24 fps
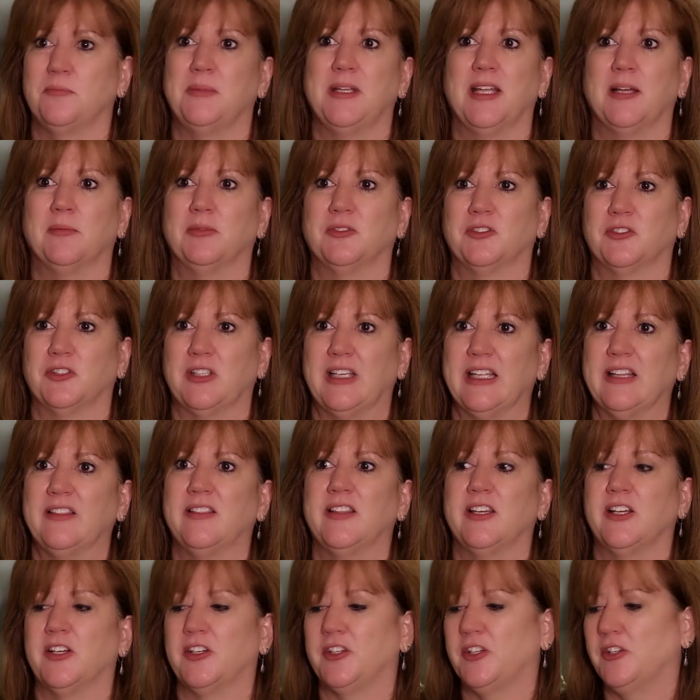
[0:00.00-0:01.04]
be able to
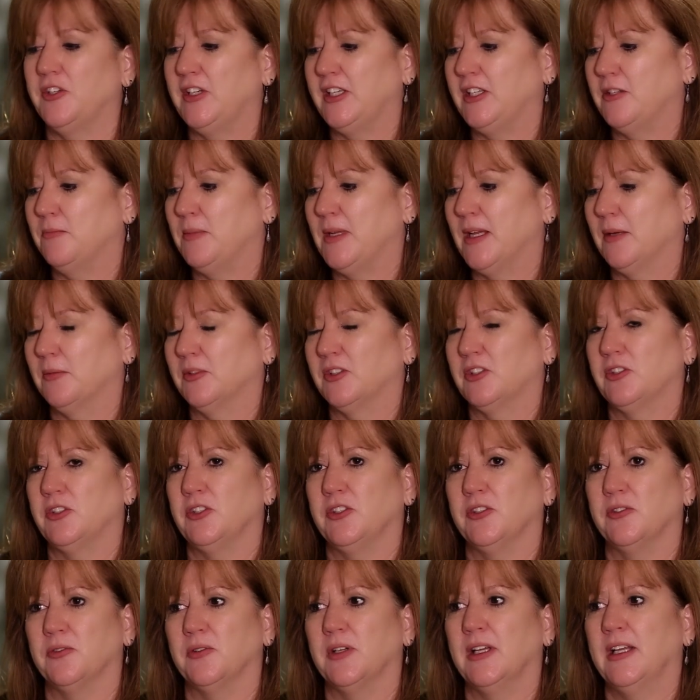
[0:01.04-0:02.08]
get there. You need to be able
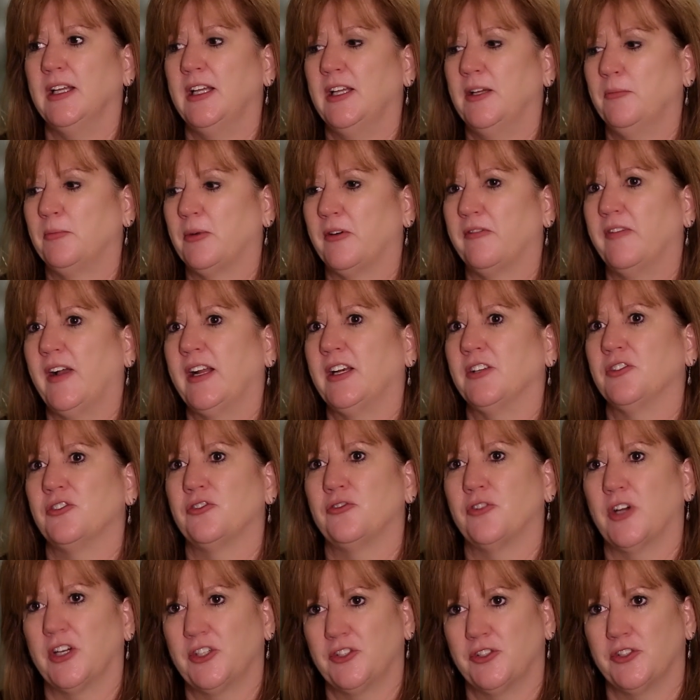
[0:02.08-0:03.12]
to provide a
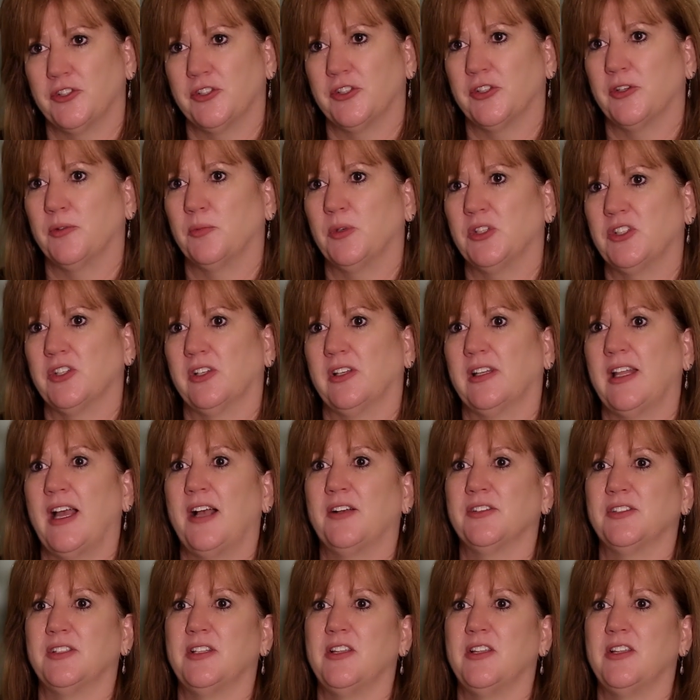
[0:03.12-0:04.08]
structure which allows